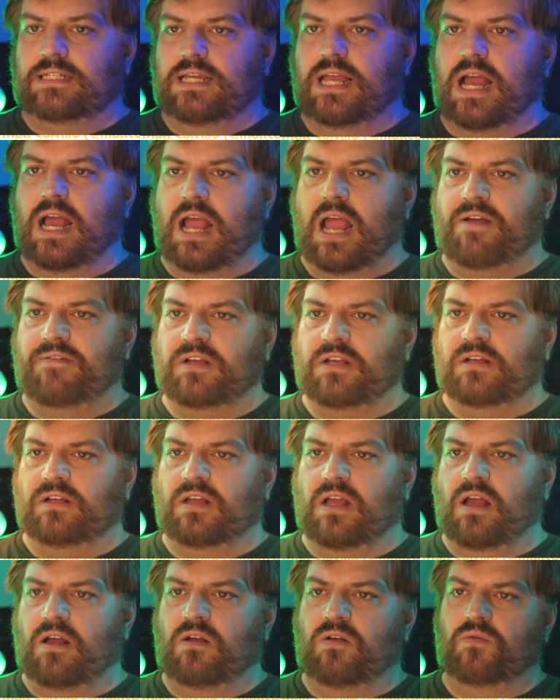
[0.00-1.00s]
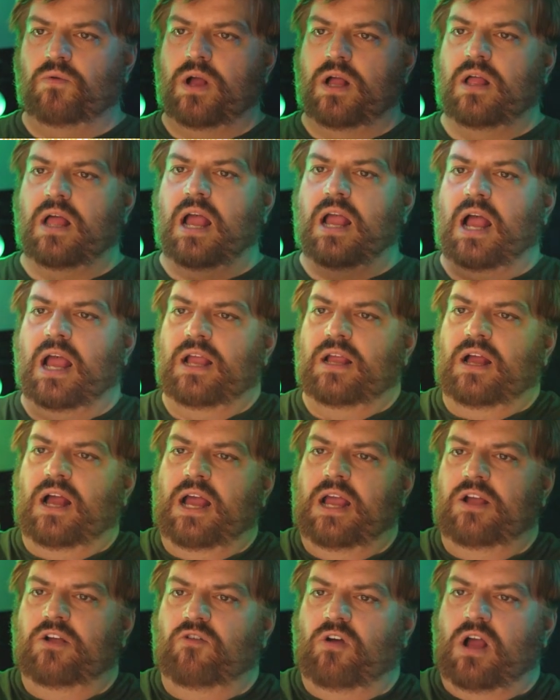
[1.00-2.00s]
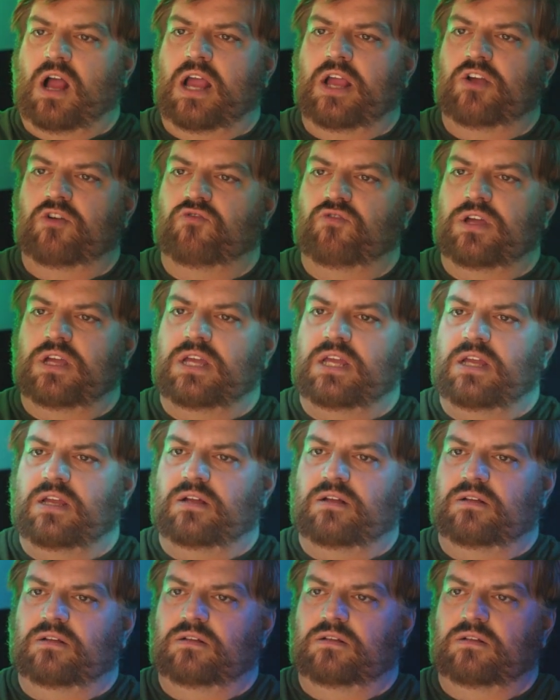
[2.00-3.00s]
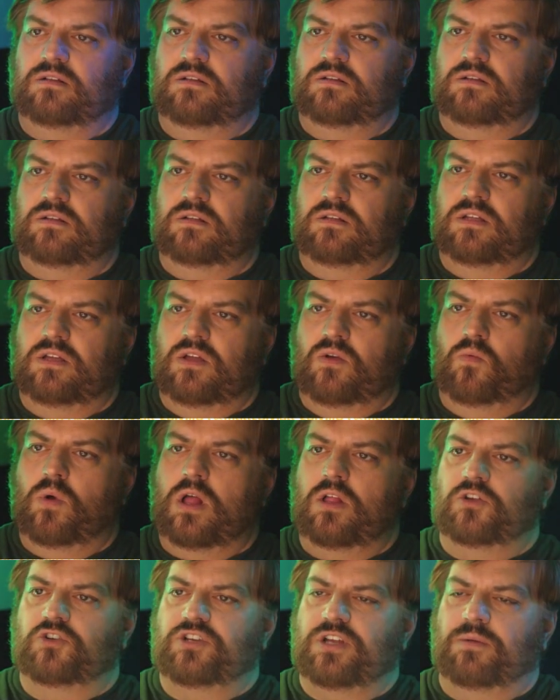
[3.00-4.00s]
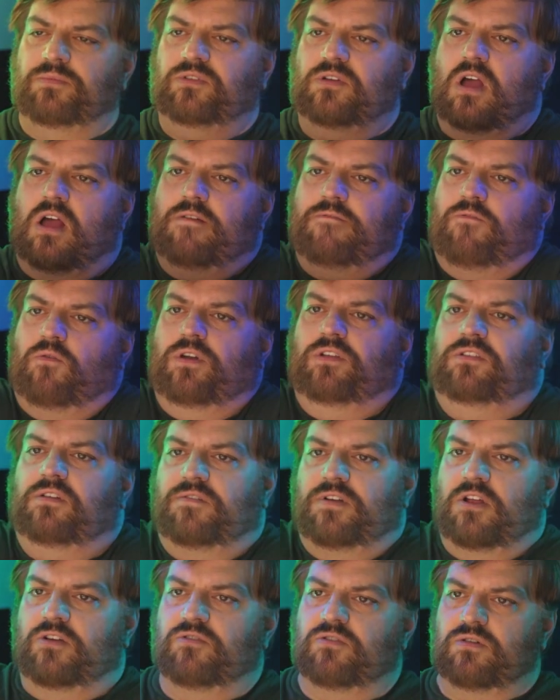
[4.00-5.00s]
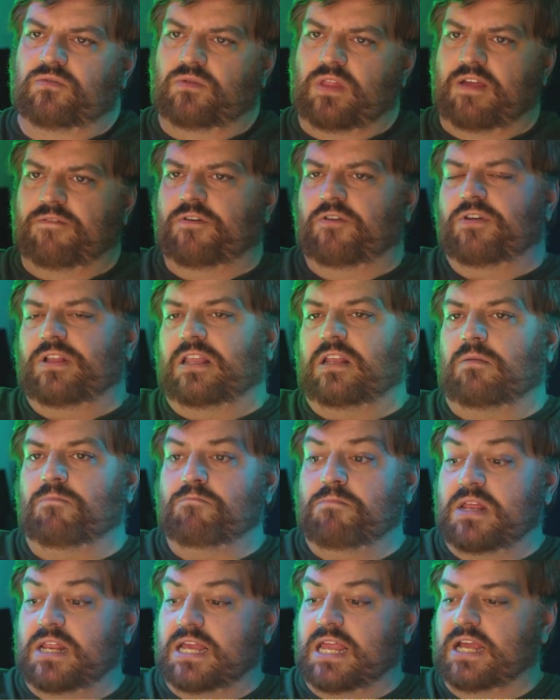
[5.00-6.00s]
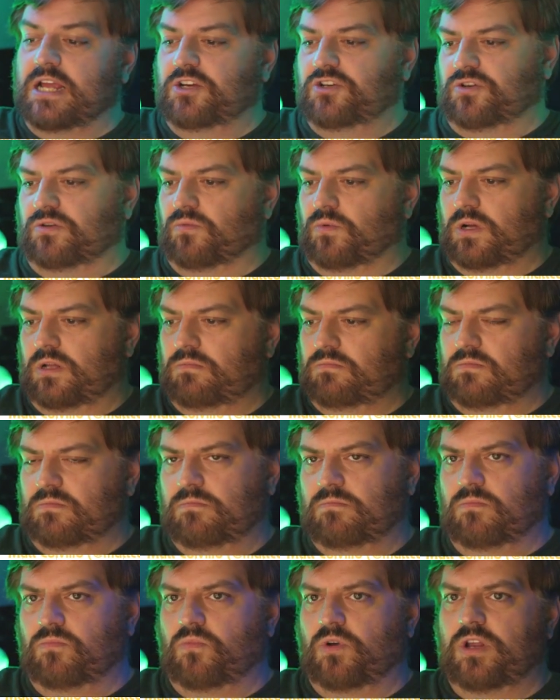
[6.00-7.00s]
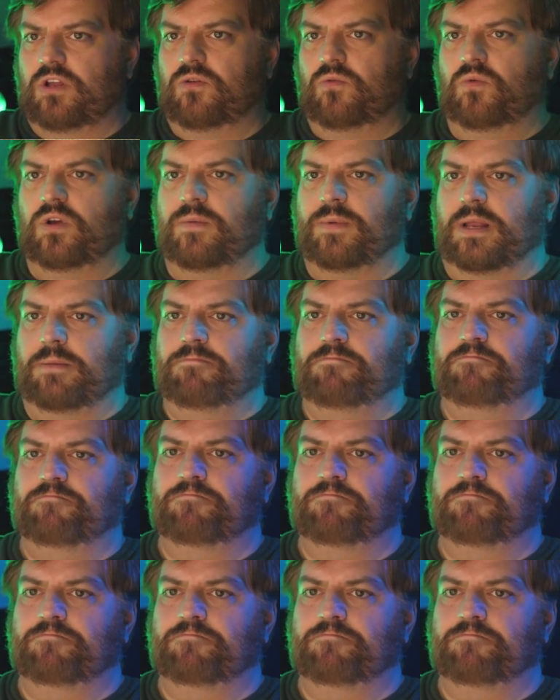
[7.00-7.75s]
Yeah, well, I agree. Well, GM Scott 4700, they have very little mitigation. Well, what do you mean?